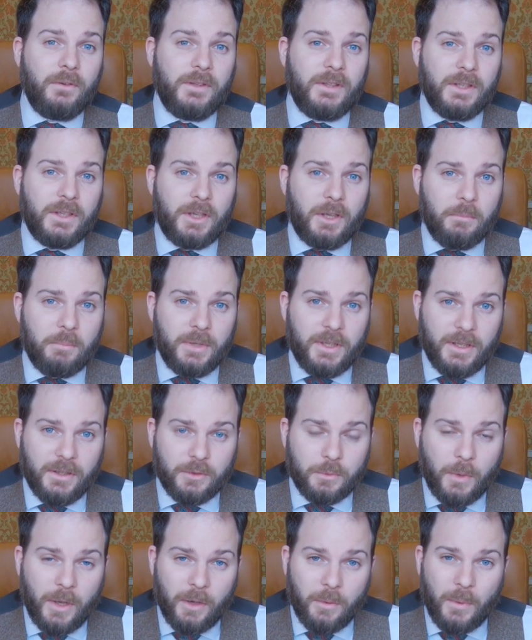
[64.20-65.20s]
in the company
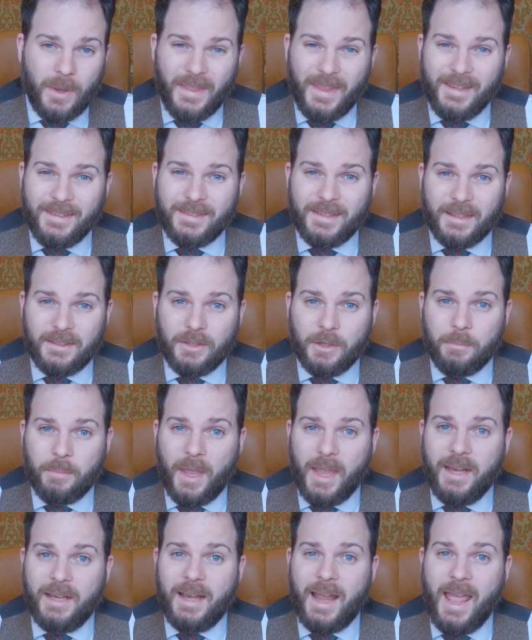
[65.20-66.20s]
as well, where they set up
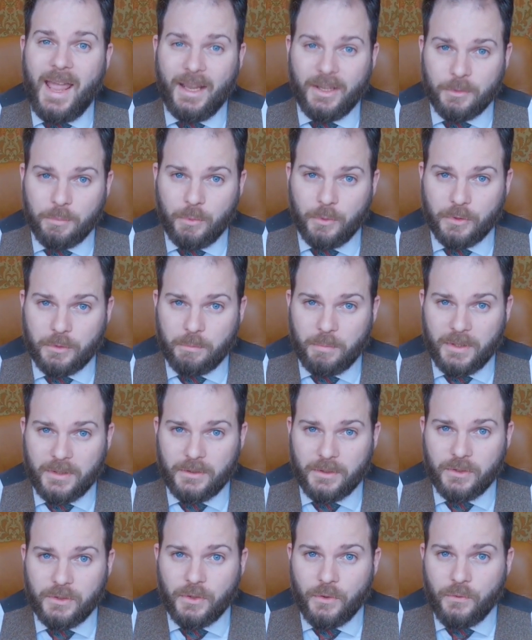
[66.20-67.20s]
an exports
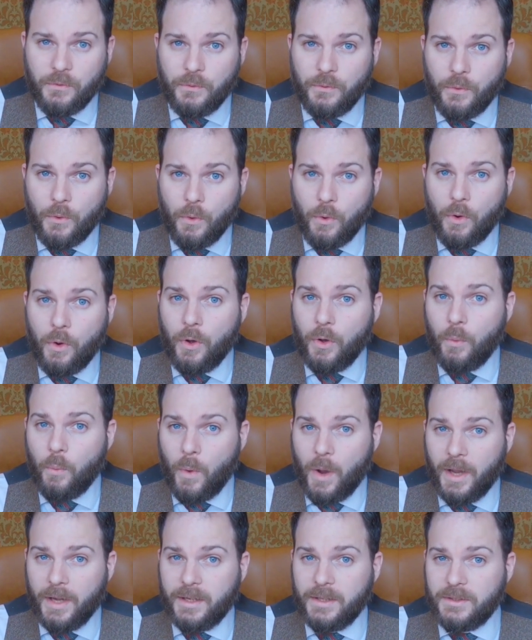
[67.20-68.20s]
business for
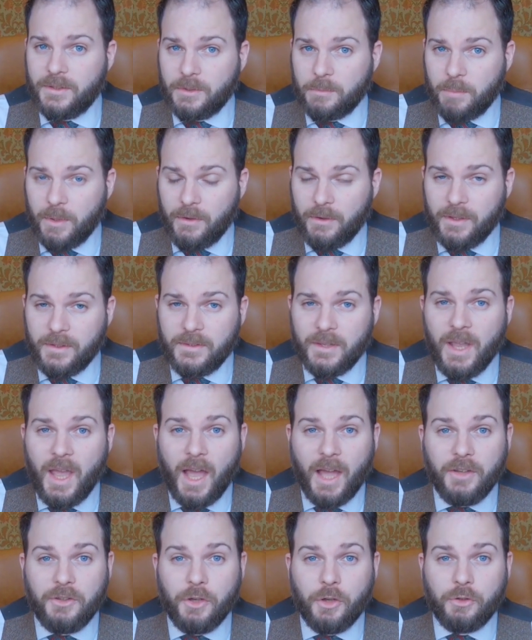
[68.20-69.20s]
wine and spirits,
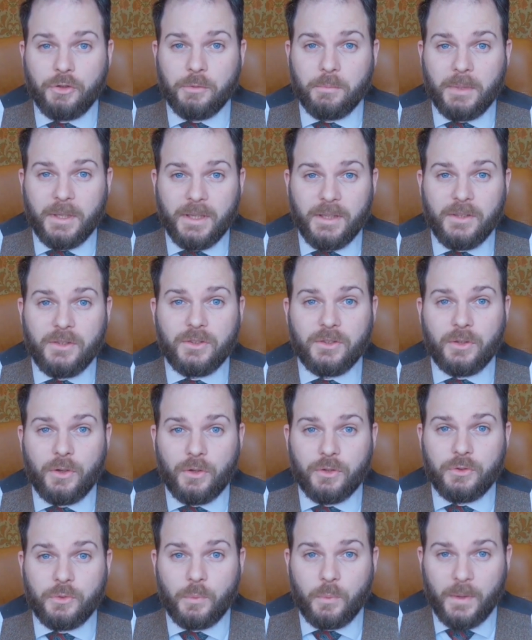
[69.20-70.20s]
and notably
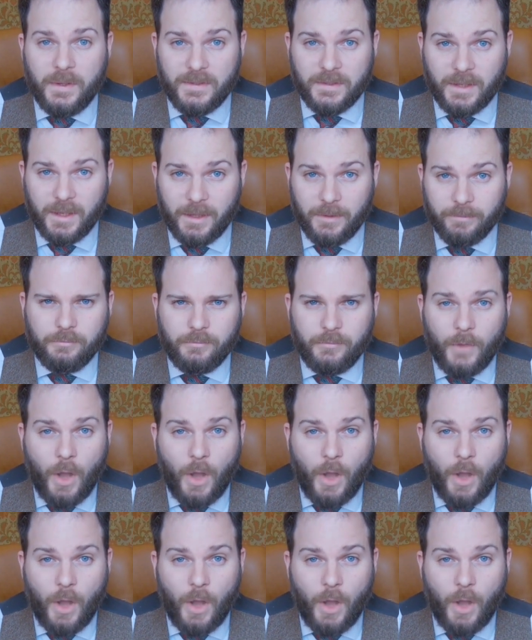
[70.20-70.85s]
Scotch whisky.